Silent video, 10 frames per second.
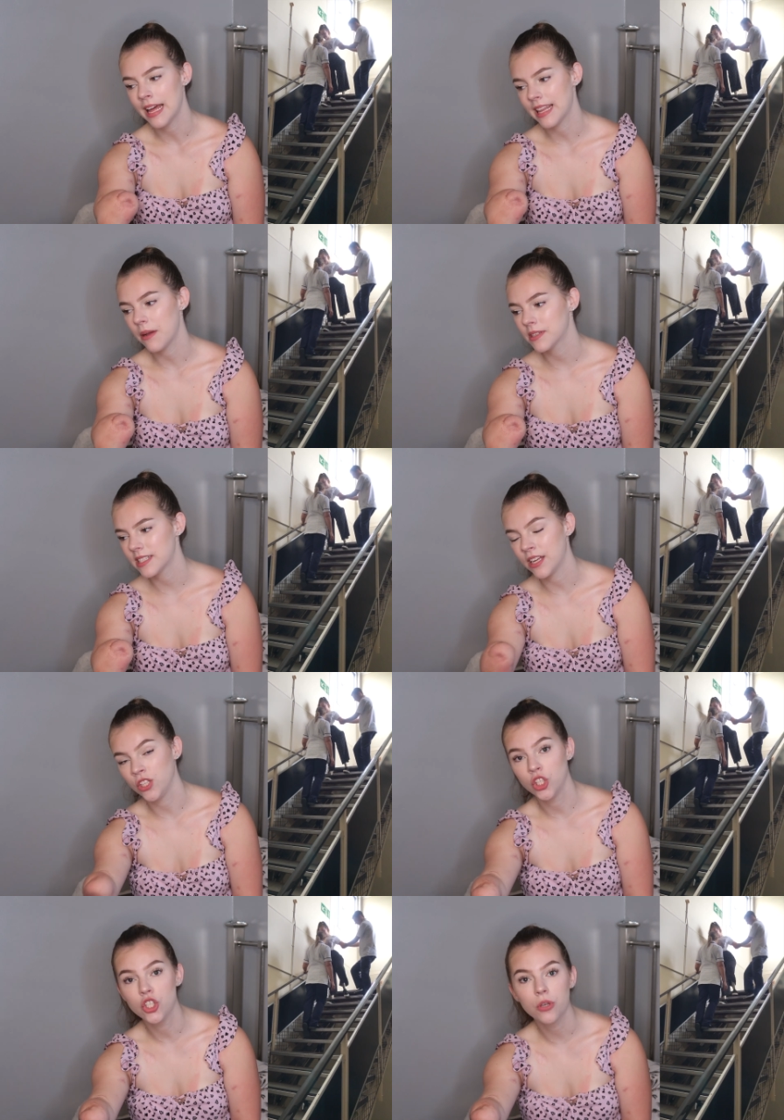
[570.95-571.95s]
They were
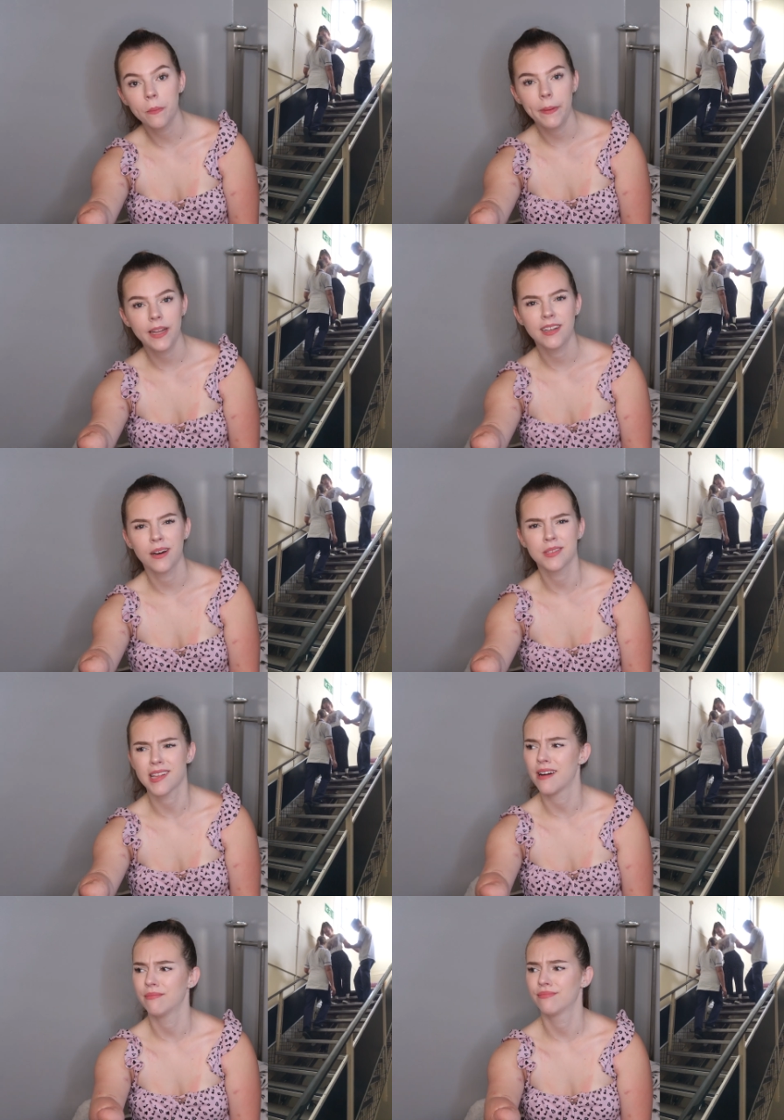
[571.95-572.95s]
saying you jump in, and I was
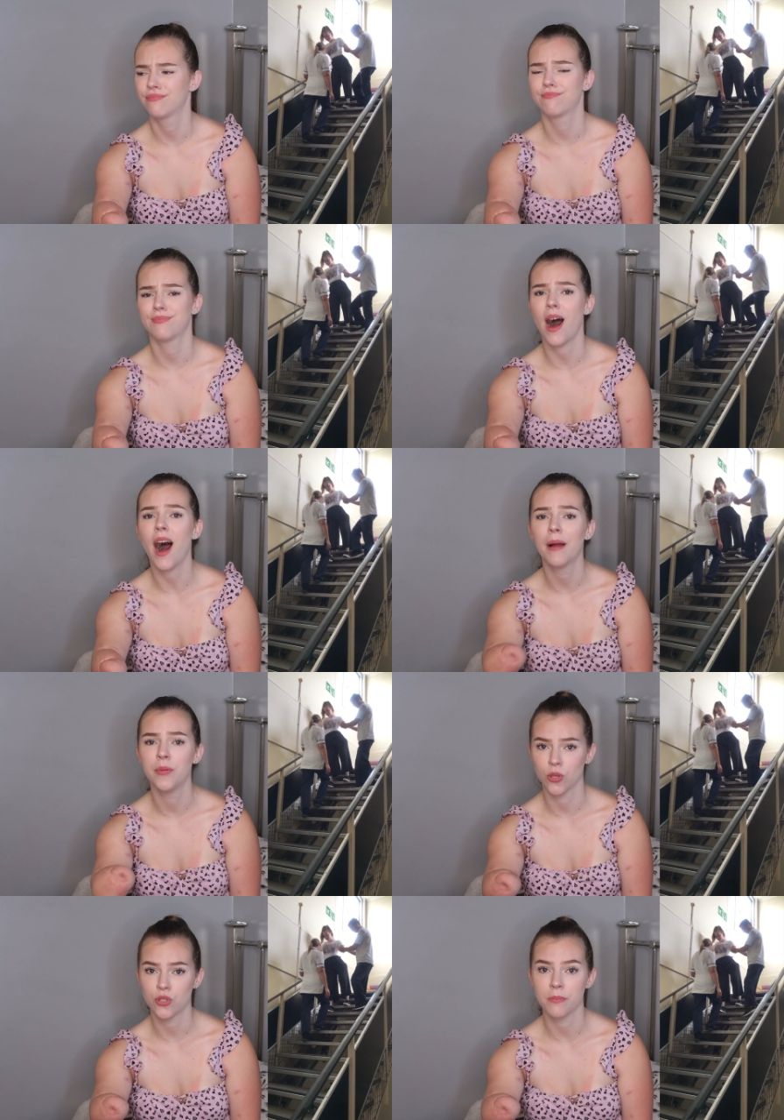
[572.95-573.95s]
like,
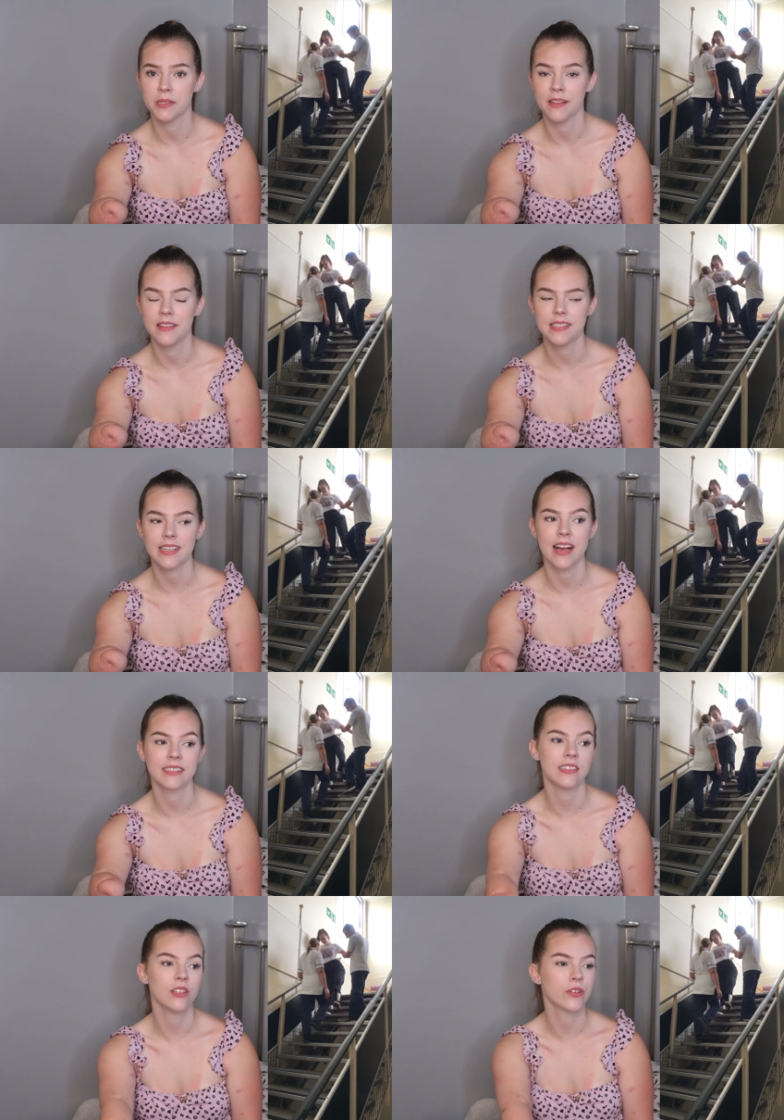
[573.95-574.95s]
I'm not jumping down these
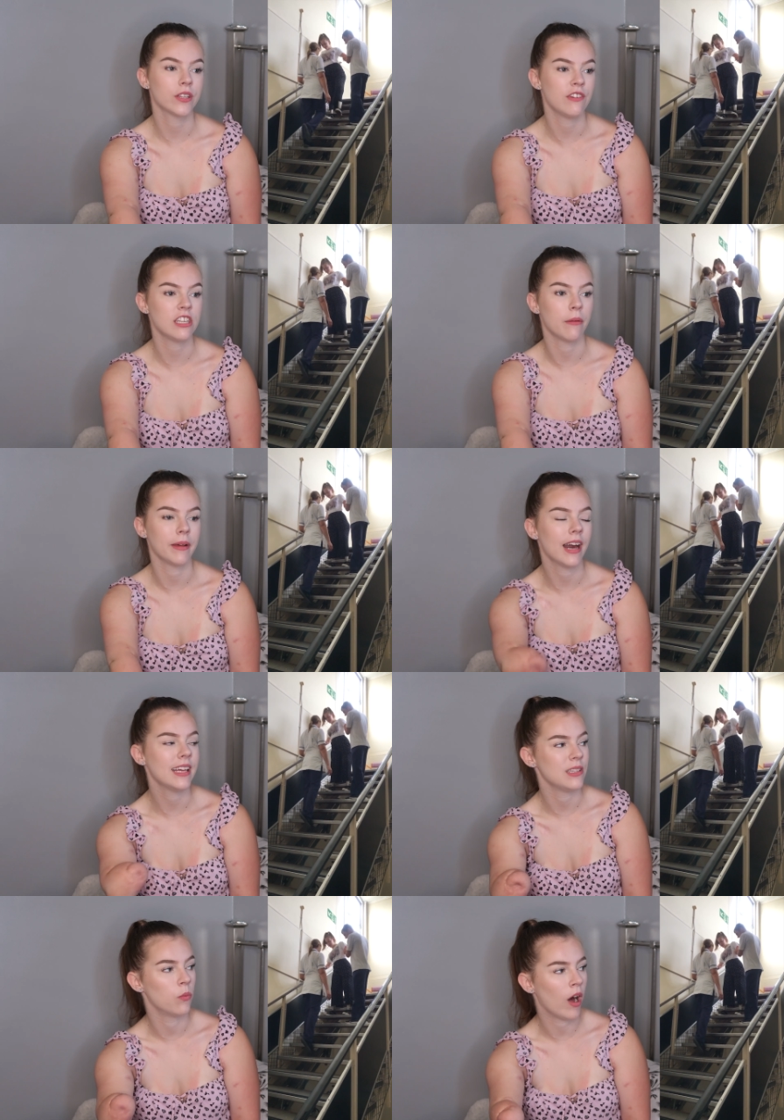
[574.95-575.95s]
stairs, and then look at the video and be like,
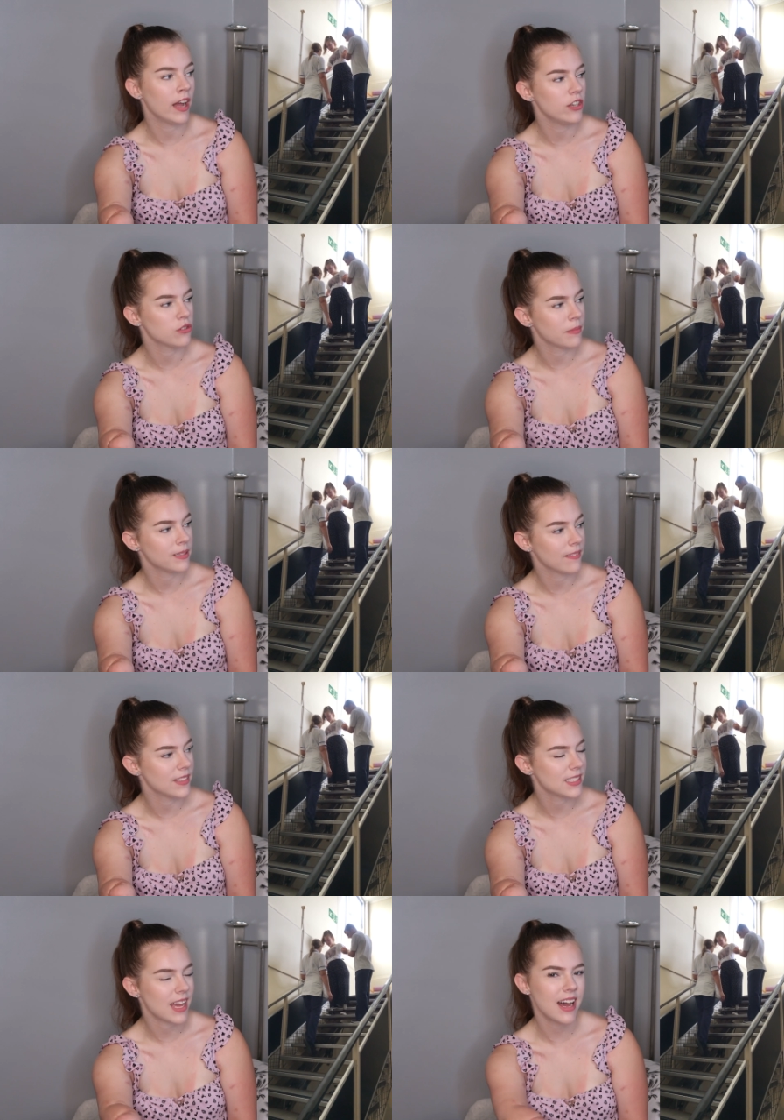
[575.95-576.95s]
Izzy, why are you jumping down
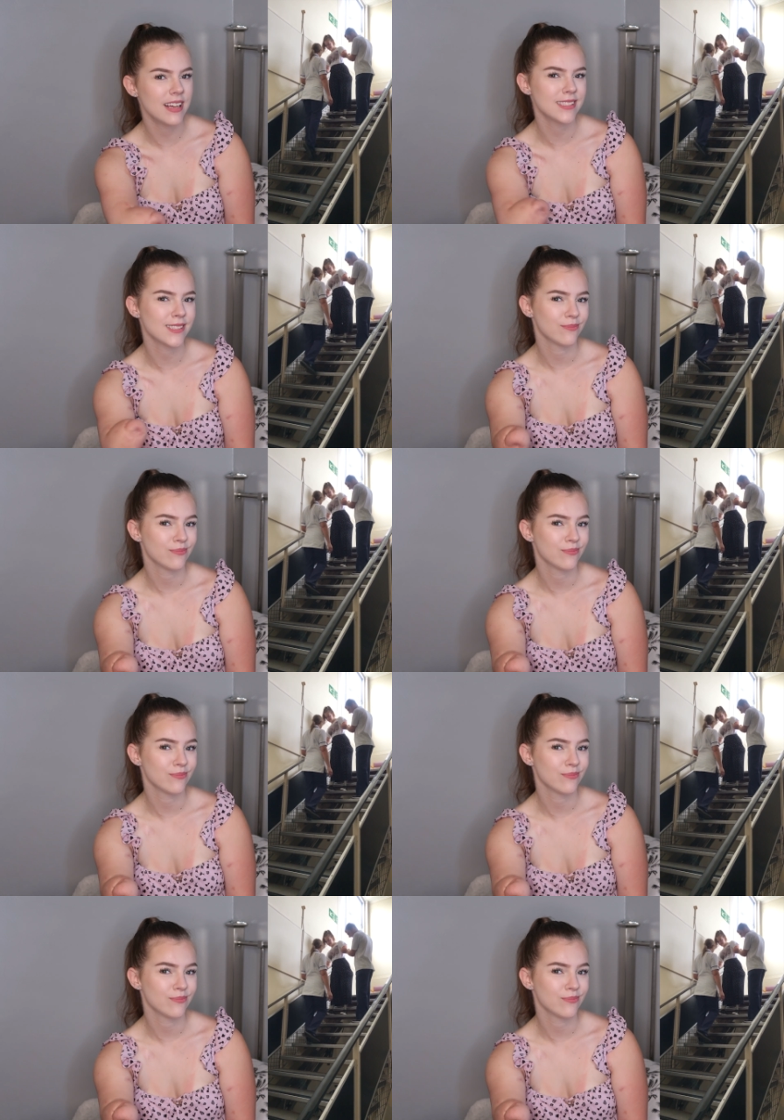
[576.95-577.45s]
the stairs?